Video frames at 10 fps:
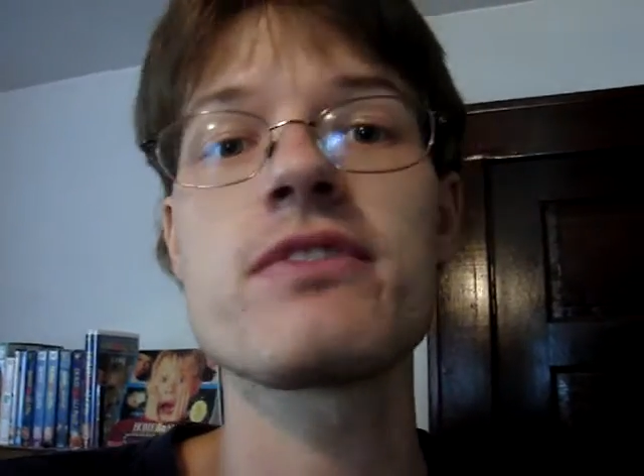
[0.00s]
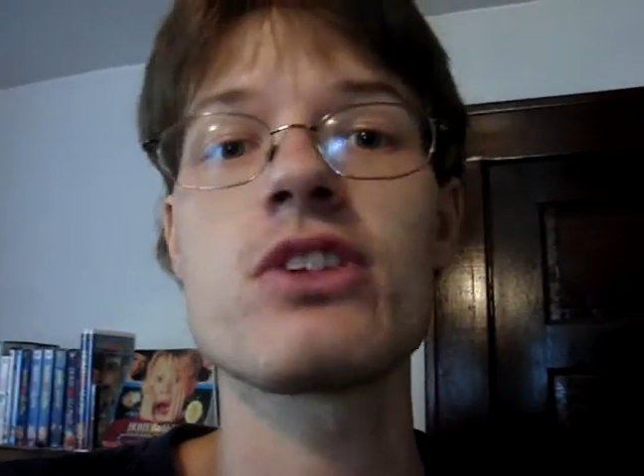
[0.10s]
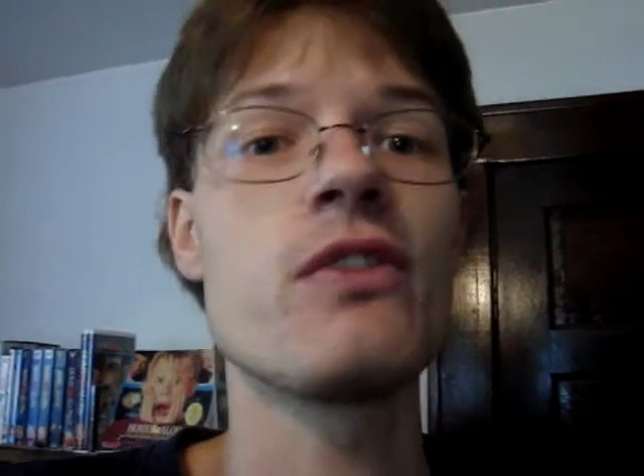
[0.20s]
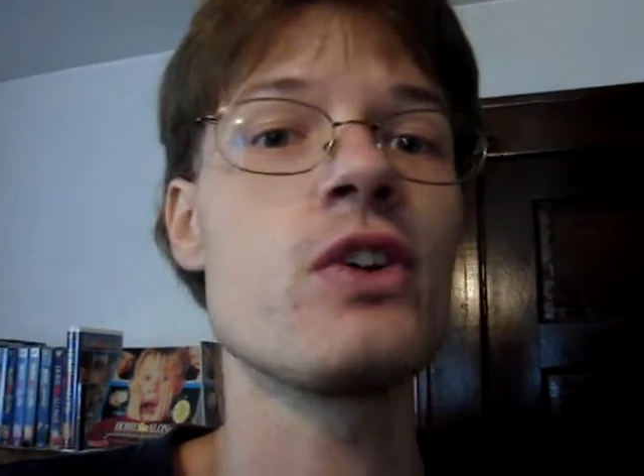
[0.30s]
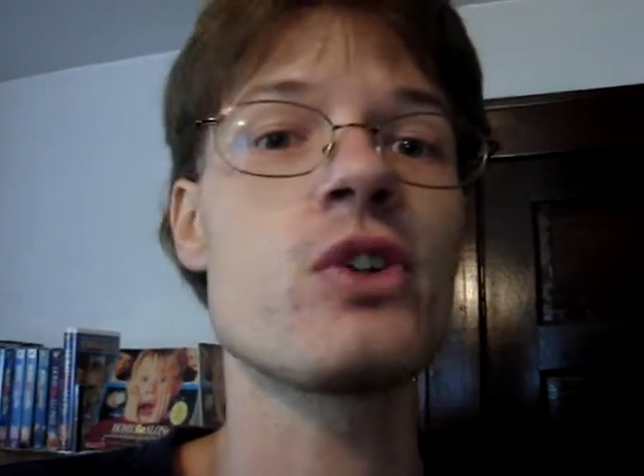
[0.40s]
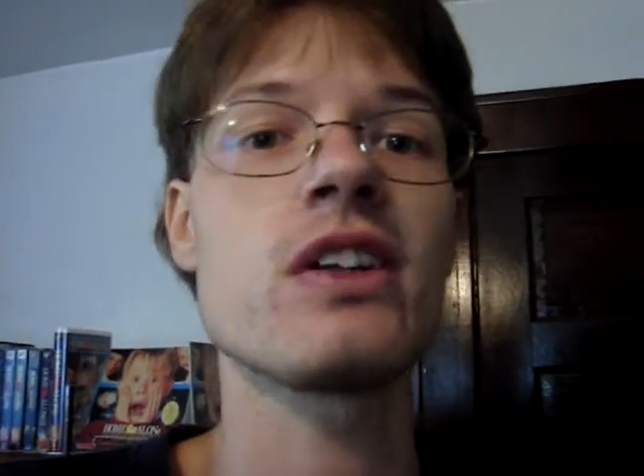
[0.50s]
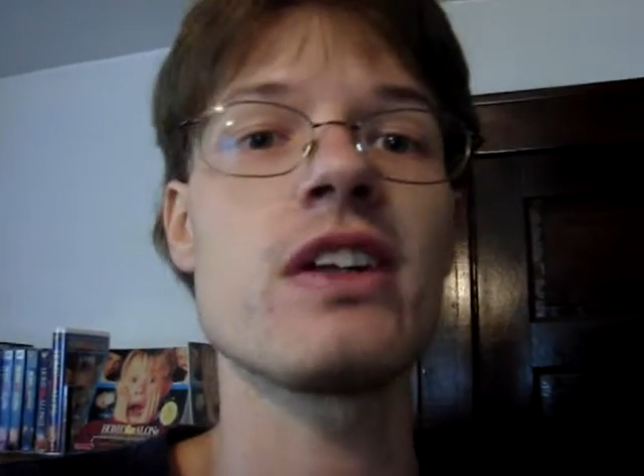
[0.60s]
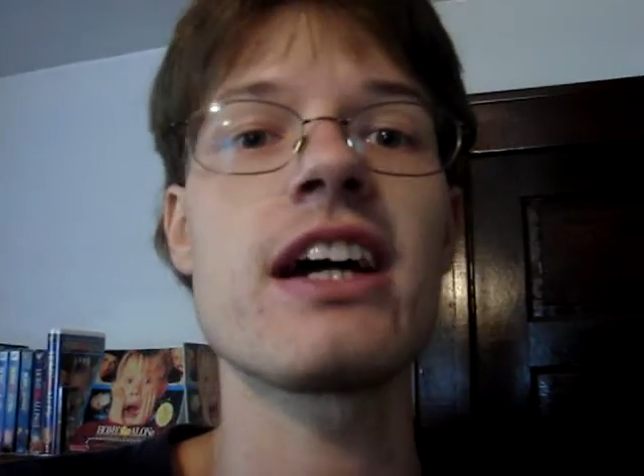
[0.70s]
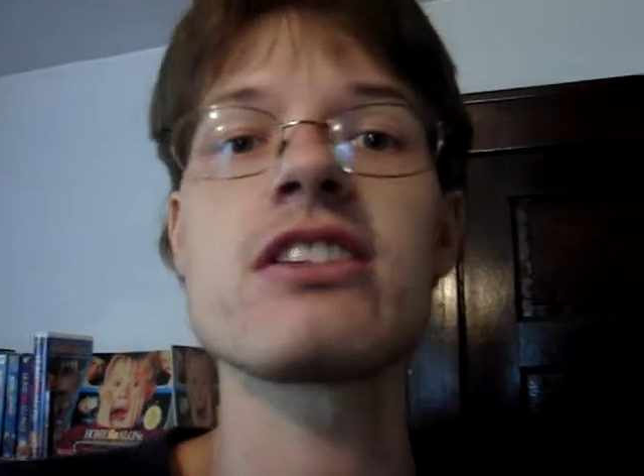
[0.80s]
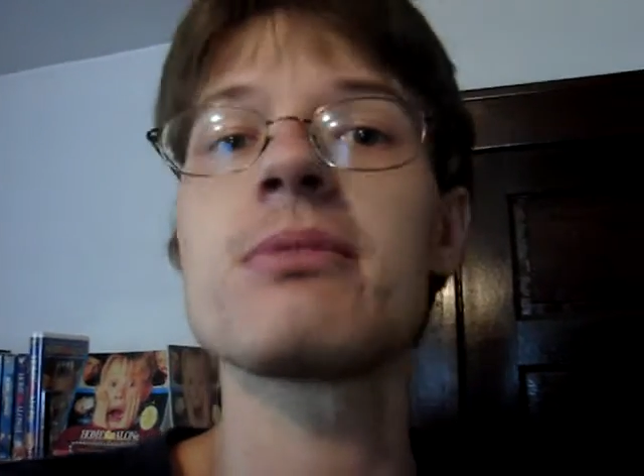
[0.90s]
So if you
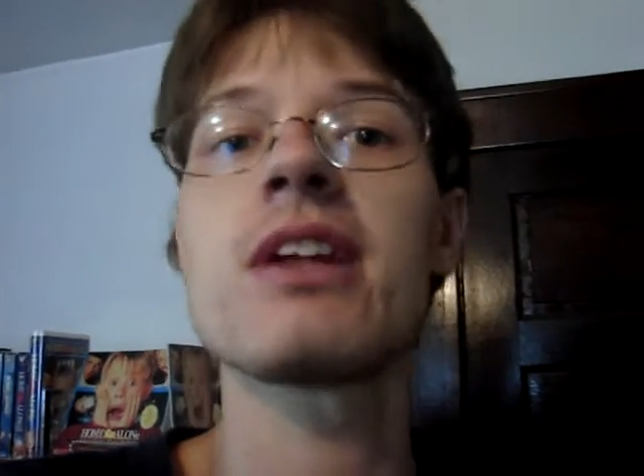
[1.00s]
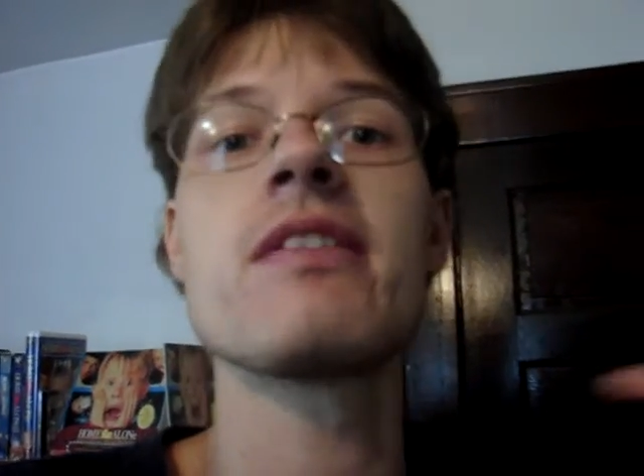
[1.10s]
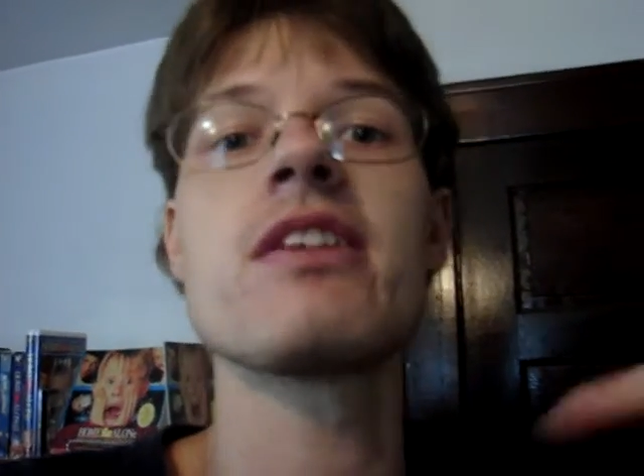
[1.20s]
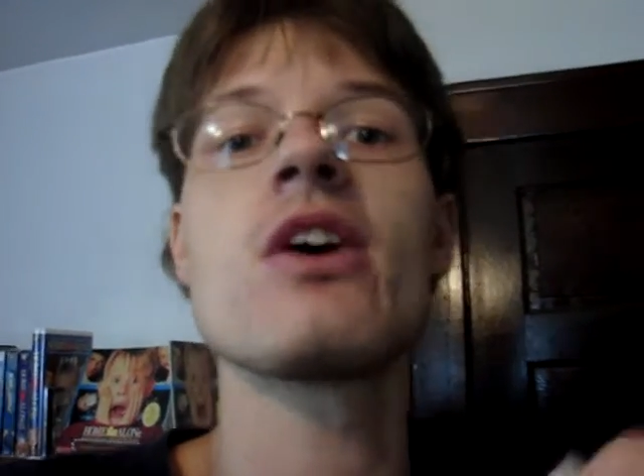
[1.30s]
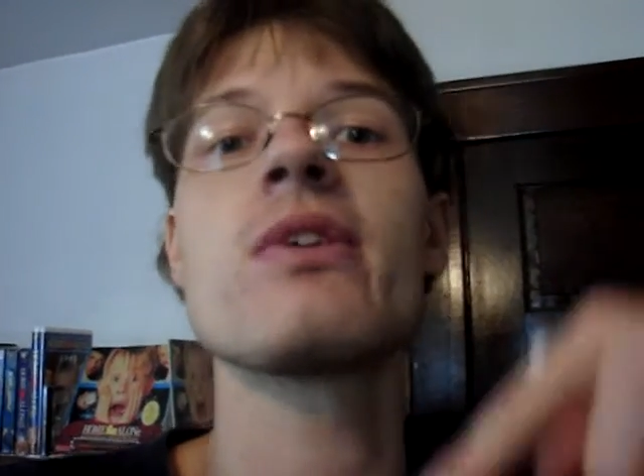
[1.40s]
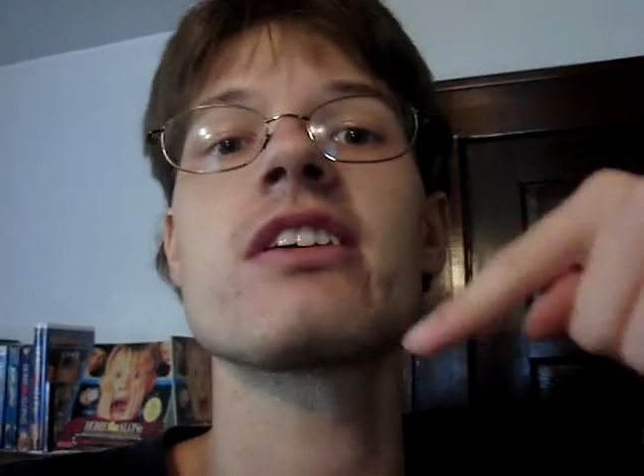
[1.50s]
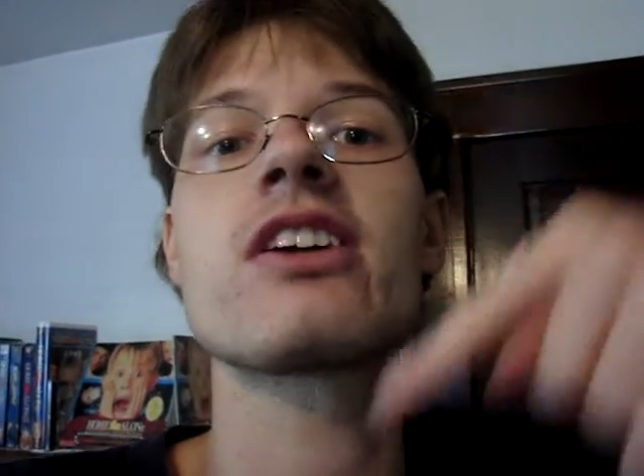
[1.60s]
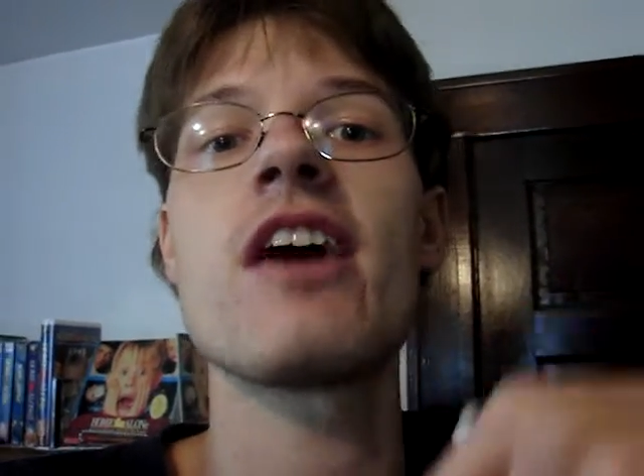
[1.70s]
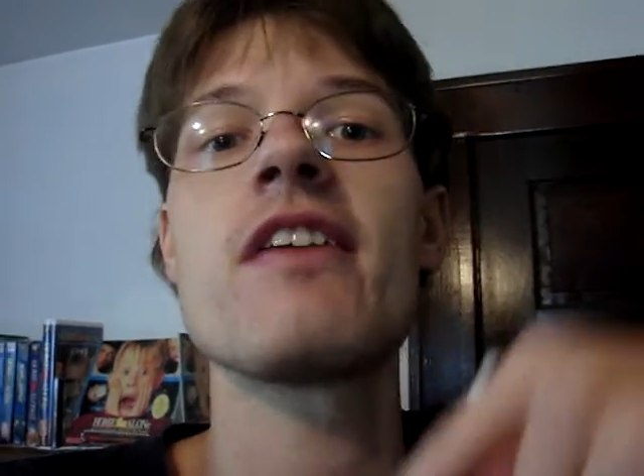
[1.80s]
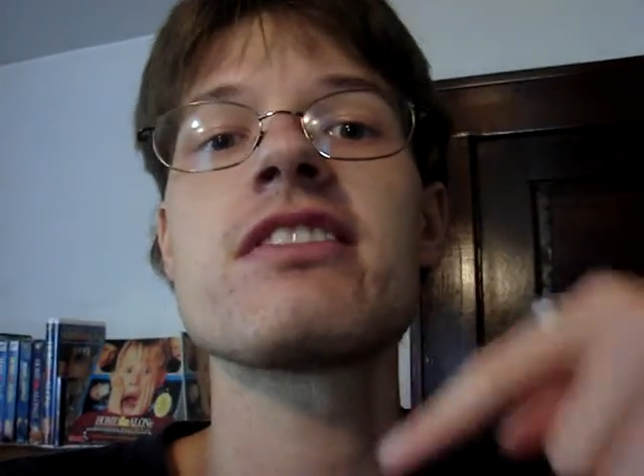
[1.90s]
collect them, let me know in the
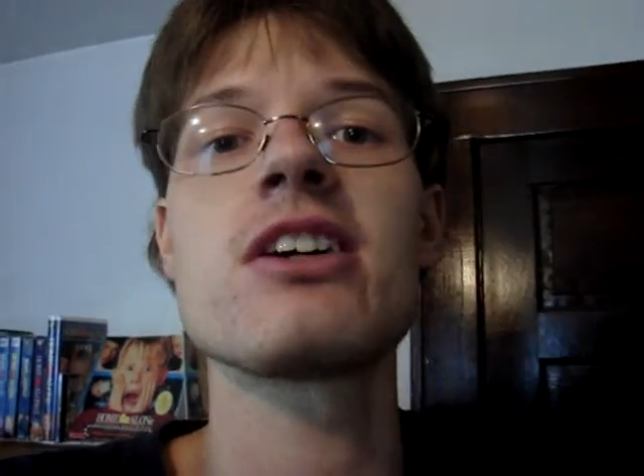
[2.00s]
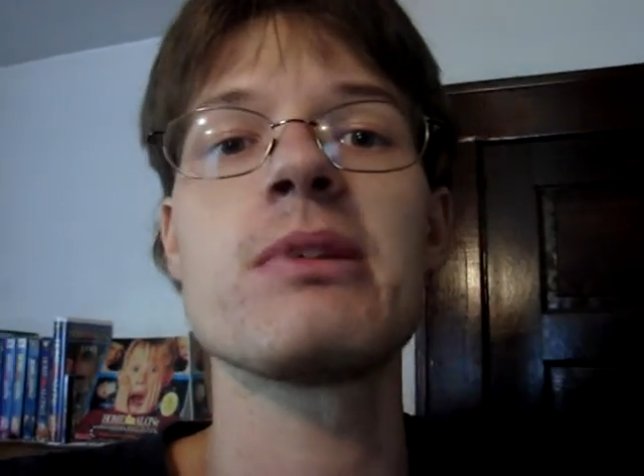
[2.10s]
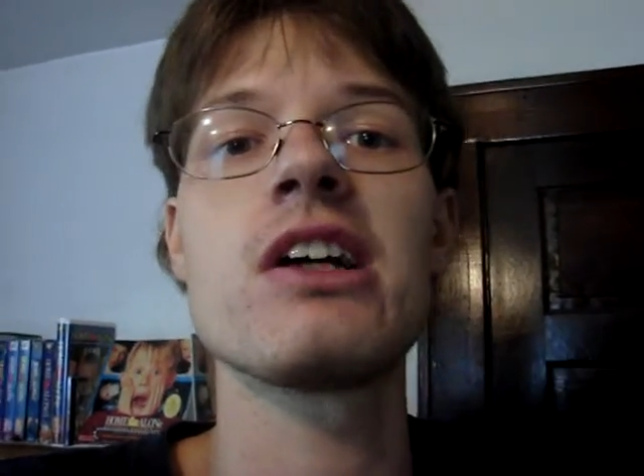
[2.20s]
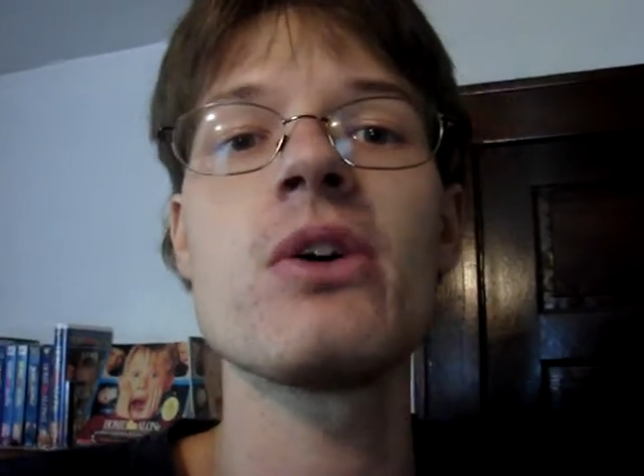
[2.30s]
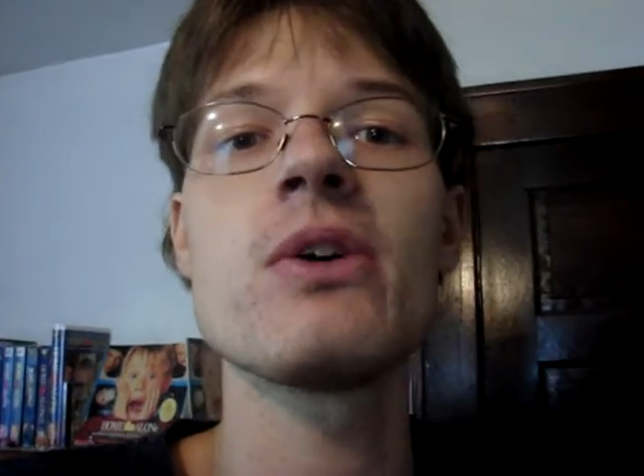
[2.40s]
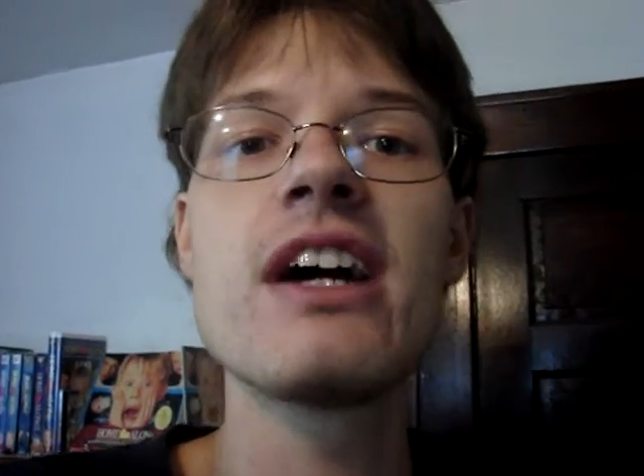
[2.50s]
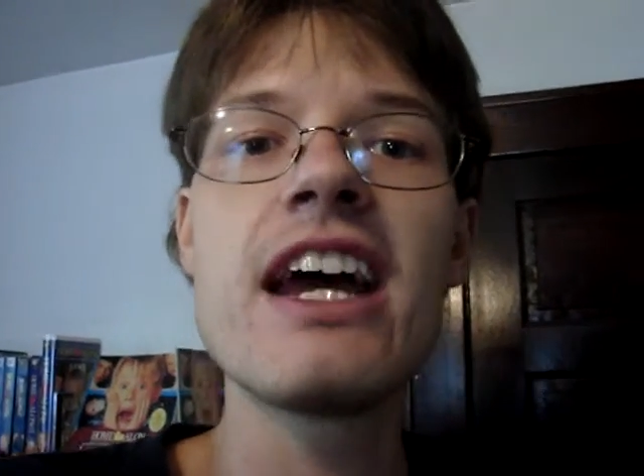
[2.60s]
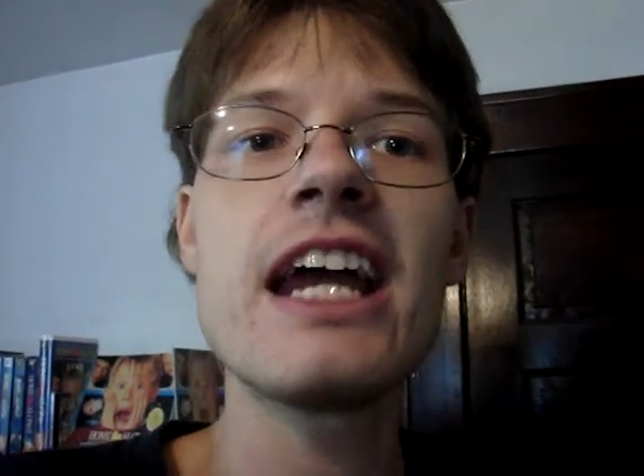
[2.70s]
comments down below.